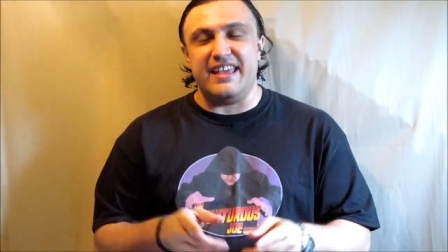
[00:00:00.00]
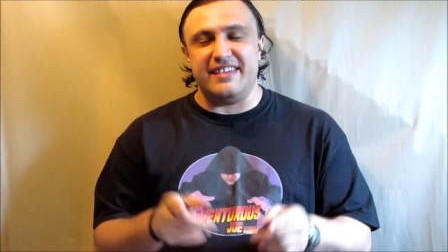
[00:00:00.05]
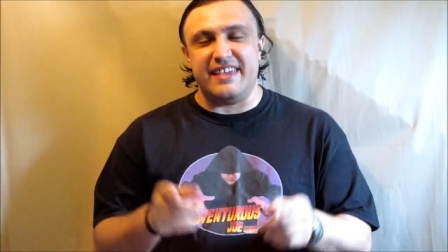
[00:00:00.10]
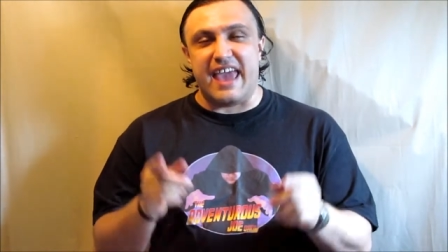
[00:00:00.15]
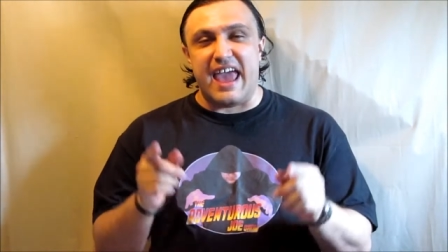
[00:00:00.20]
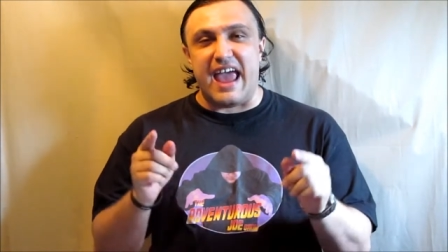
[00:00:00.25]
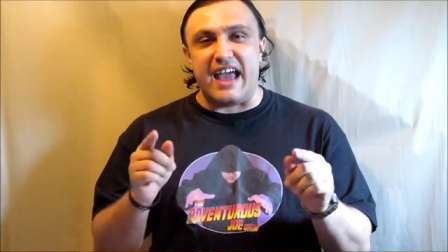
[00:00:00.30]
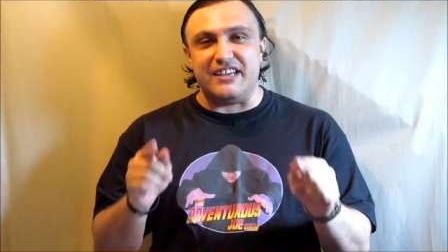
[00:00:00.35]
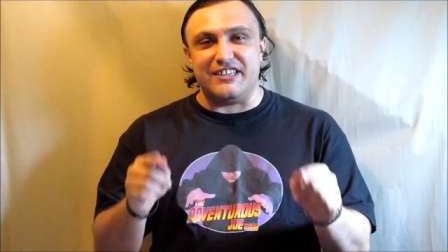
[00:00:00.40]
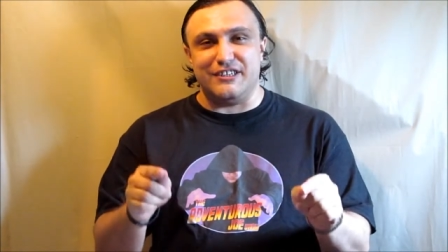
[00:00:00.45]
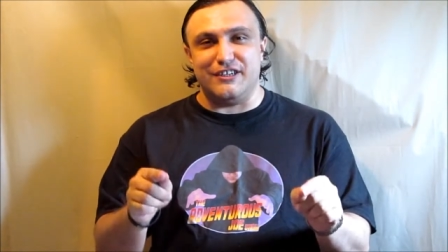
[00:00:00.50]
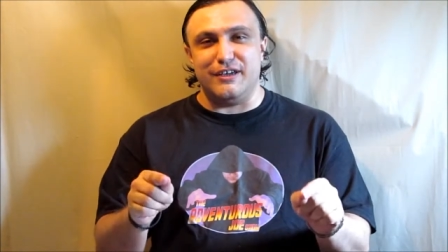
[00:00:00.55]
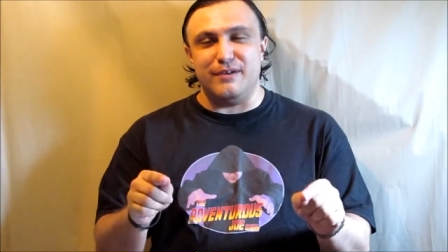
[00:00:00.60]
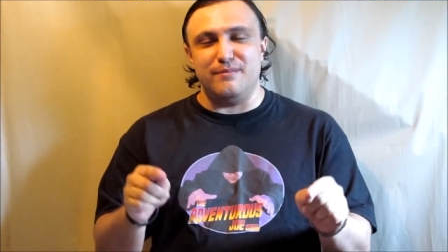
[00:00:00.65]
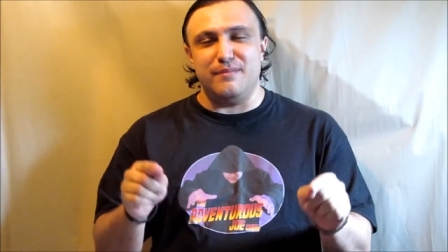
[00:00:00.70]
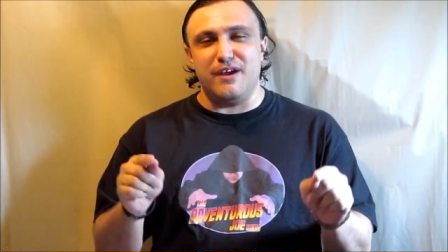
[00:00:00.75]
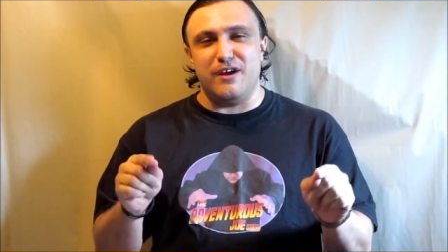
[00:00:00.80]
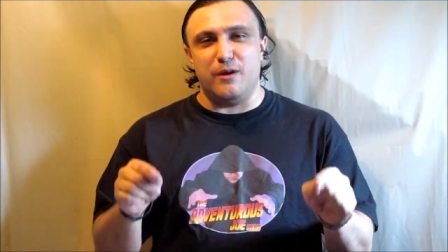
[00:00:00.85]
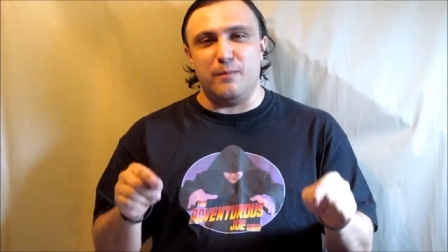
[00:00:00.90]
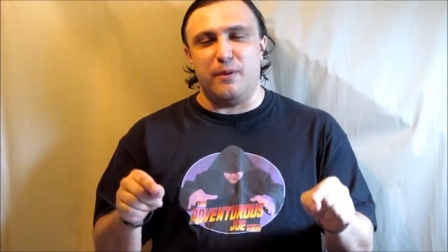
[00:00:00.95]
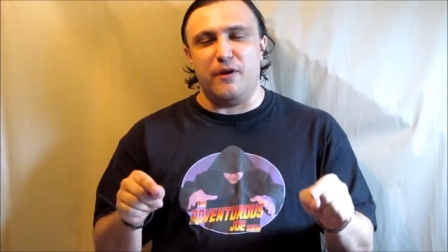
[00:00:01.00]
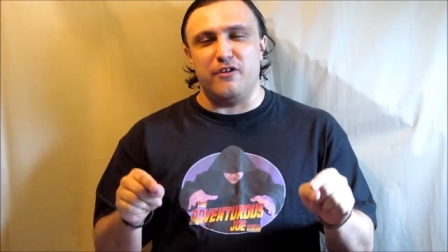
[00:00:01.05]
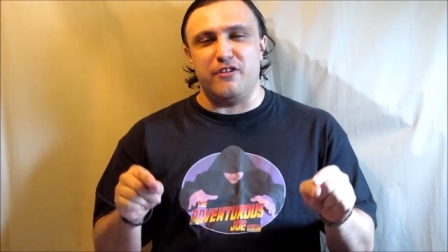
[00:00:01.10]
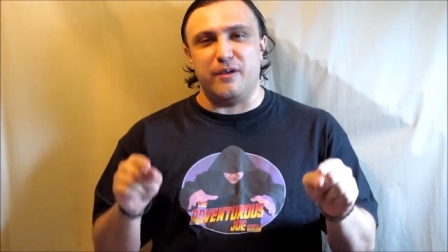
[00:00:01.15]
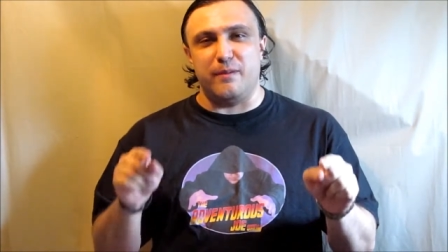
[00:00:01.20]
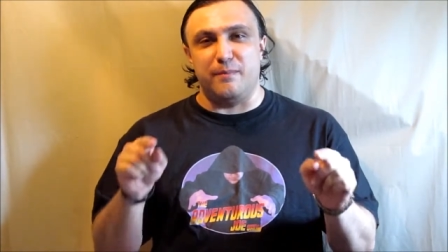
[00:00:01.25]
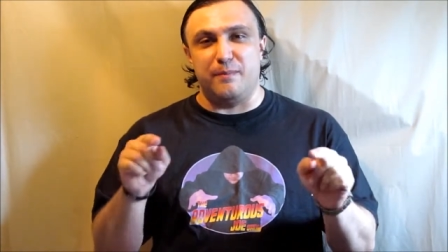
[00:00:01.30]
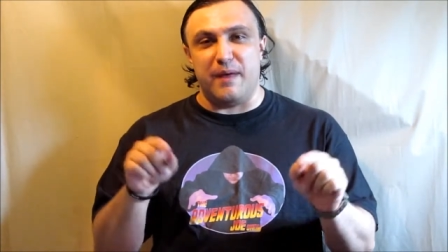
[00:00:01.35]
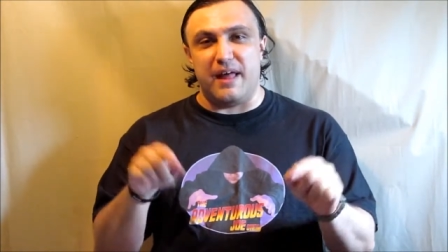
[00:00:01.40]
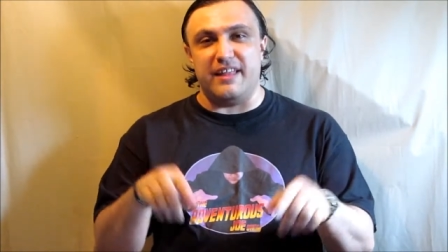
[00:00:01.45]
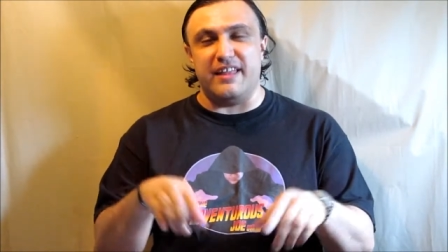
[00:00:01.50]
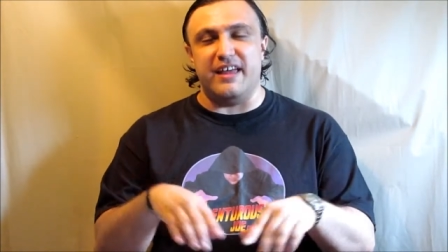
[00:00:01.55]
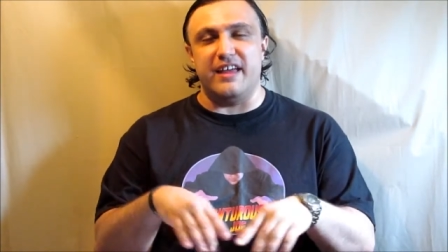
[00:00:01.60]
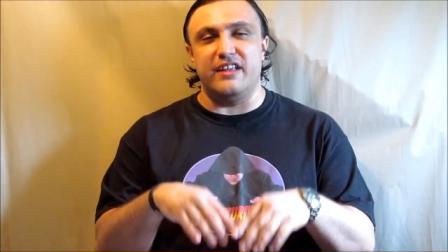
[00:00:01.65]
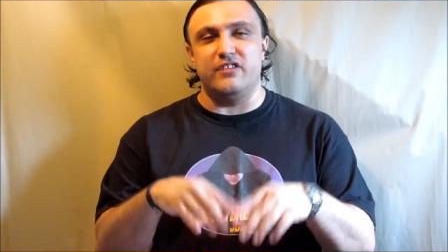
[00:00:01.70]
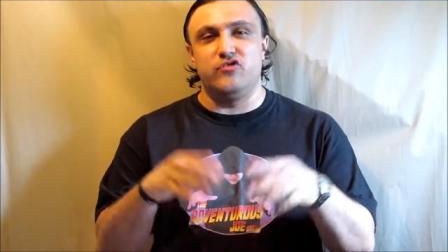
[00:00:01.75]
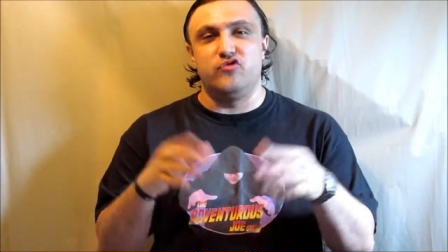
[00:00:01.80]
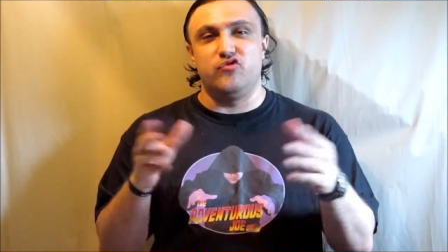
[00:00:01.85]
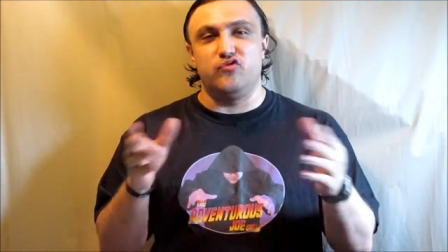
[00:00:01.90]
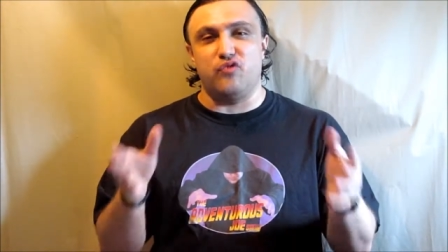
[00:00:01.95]
is actually Mariposa
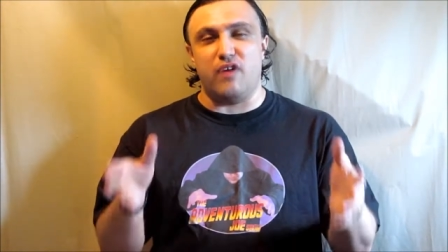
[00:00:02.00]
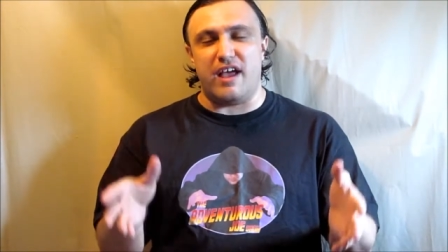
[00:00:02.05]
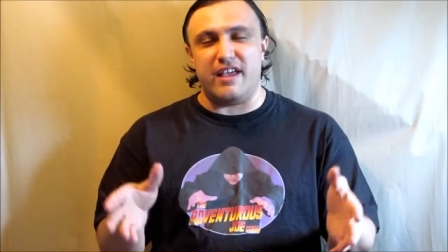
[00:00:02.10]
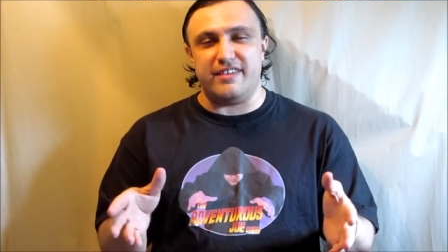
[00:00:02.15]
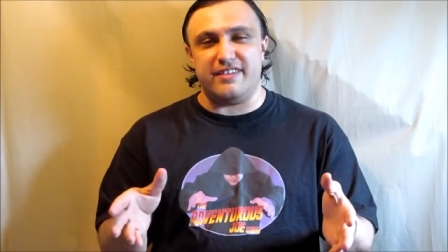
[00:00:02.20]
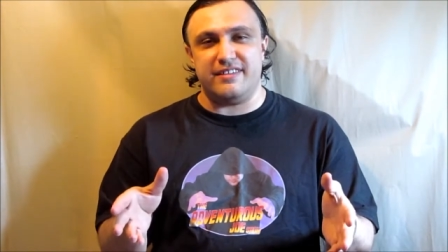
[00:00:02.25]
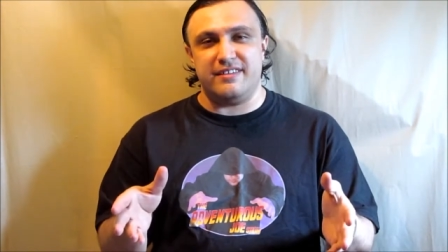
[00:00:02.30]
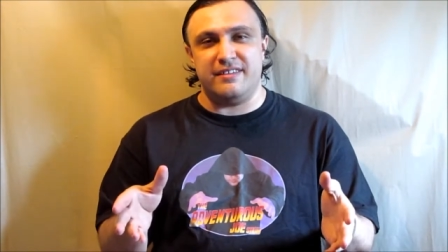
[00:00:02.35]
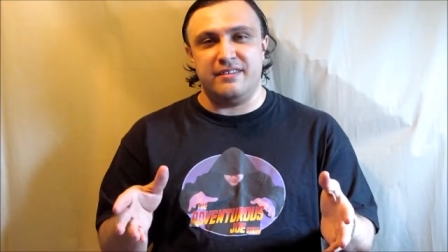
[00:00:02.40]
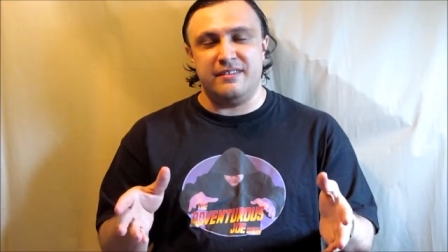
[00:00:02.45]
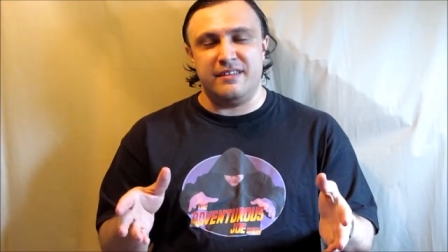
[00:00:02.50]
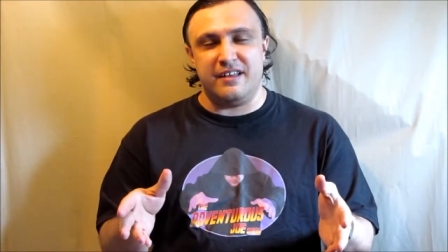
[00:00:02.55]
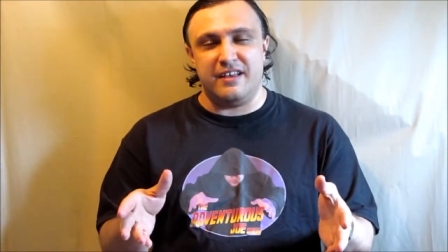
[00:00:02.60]
Bella dressed,